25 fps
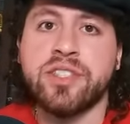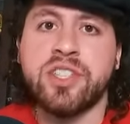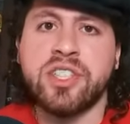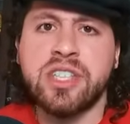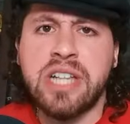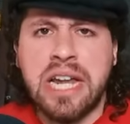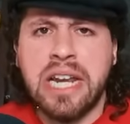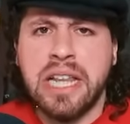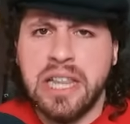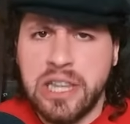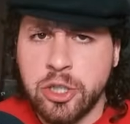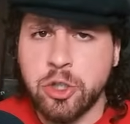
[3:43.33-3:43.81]
He's
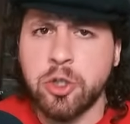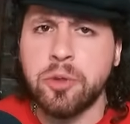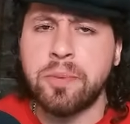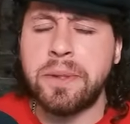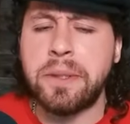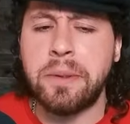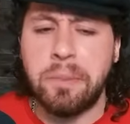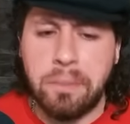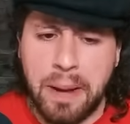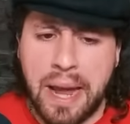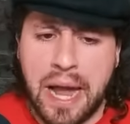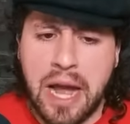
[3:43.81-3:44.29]
got a little bit
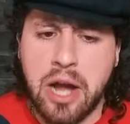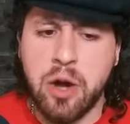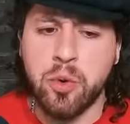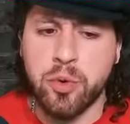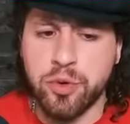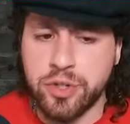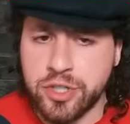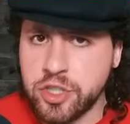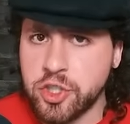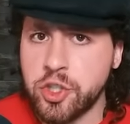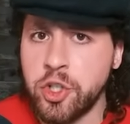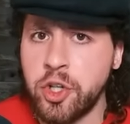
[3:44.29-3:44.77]
of power.
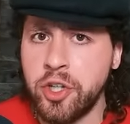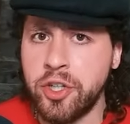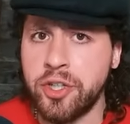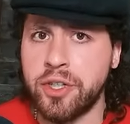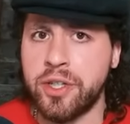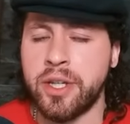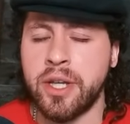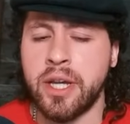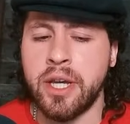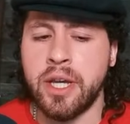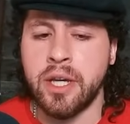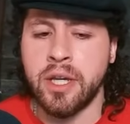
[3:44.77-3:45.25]
He's good.
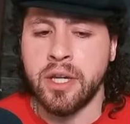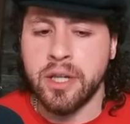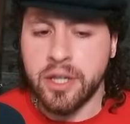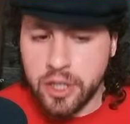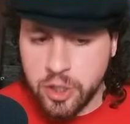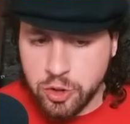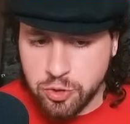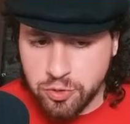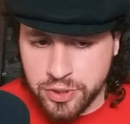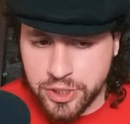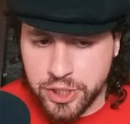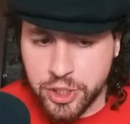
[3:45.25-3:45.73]

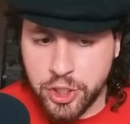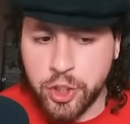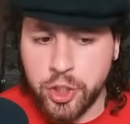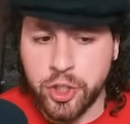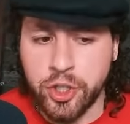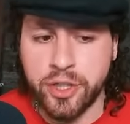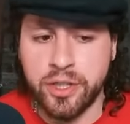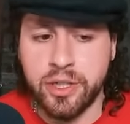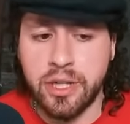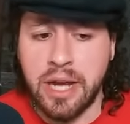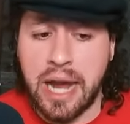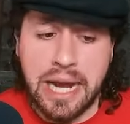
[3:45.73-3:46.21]
He's really
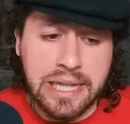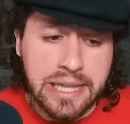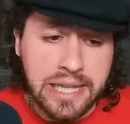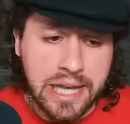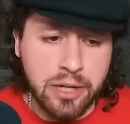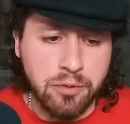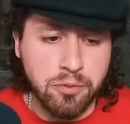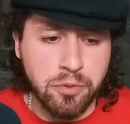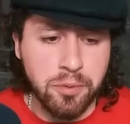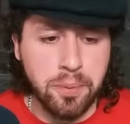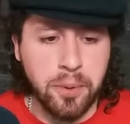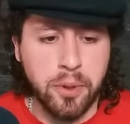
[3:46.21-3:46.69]
good. I
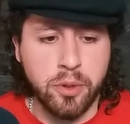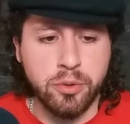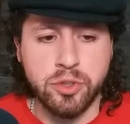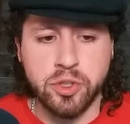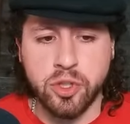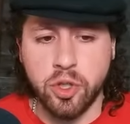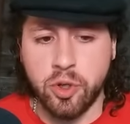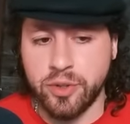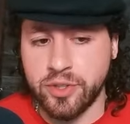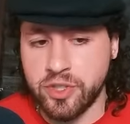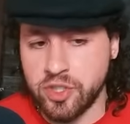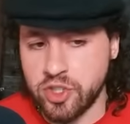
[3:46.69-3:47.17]
like
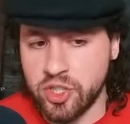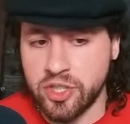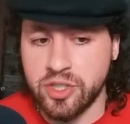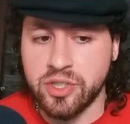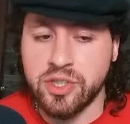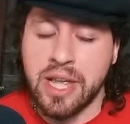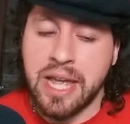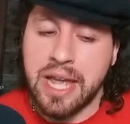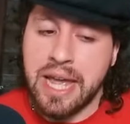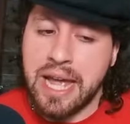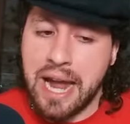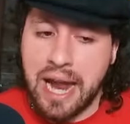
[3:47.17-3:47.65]
Raposo. It's just
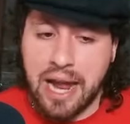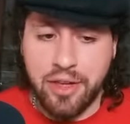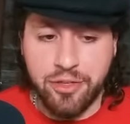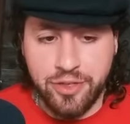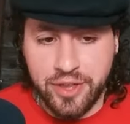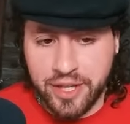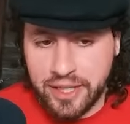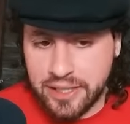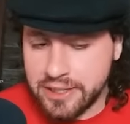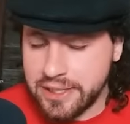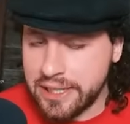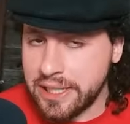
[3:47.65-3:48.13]
I
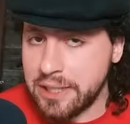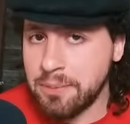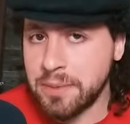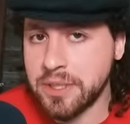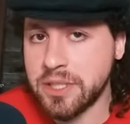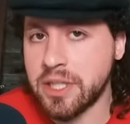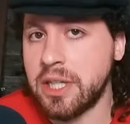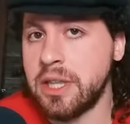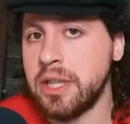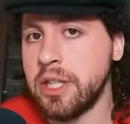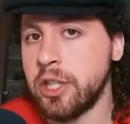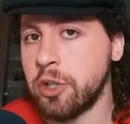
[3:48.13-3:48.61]
think Lima's
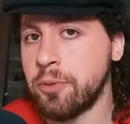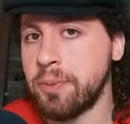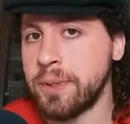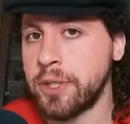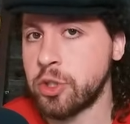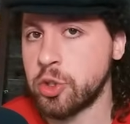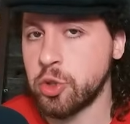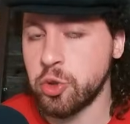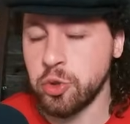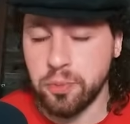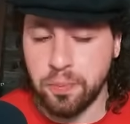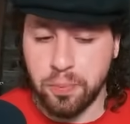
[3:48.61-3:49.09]
a little bit
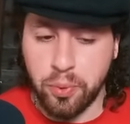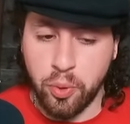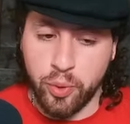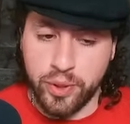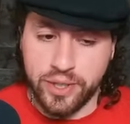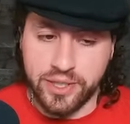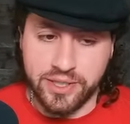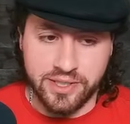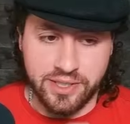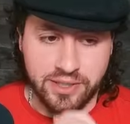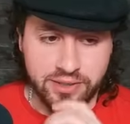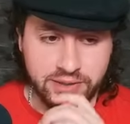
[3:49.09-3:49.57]
too
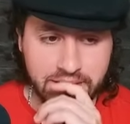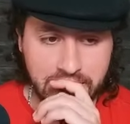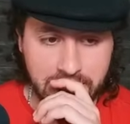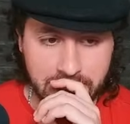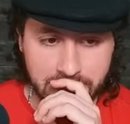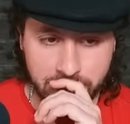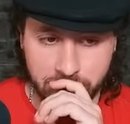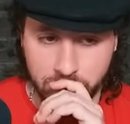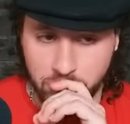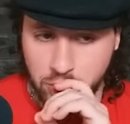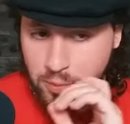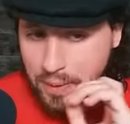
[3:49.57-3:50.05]
poised and
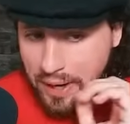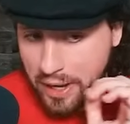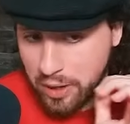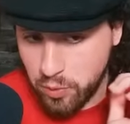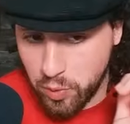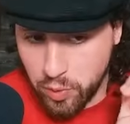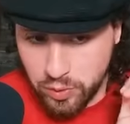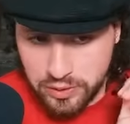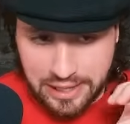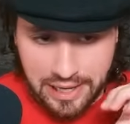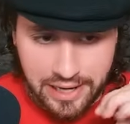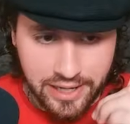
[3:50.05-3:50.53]
technical, but I
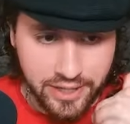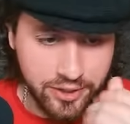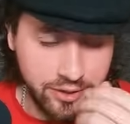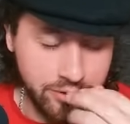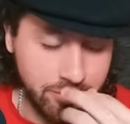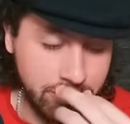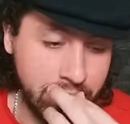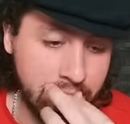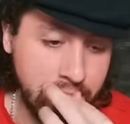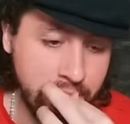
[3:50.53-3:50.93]
won't lie to you.